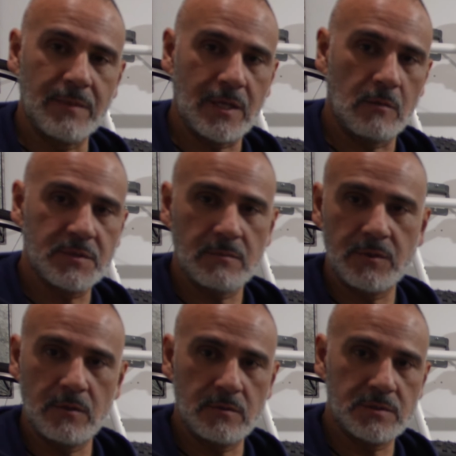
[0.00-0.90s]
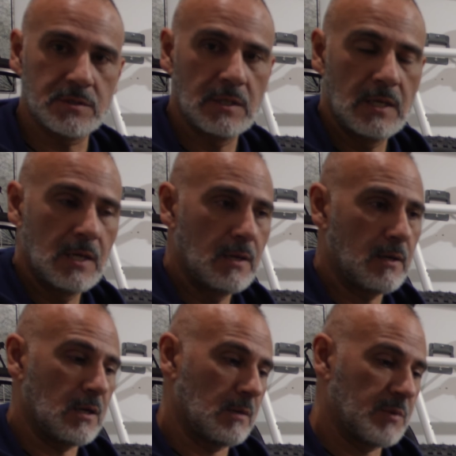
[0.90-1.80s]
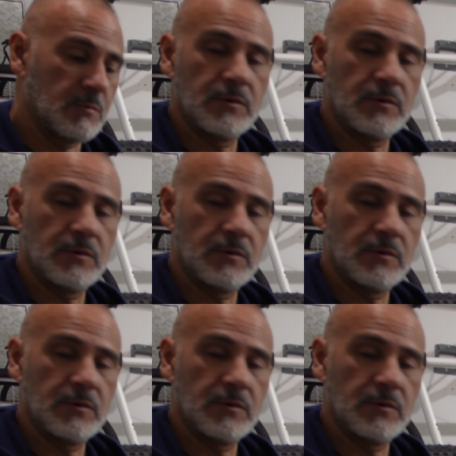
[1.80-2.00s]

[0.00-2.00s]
and help some of those people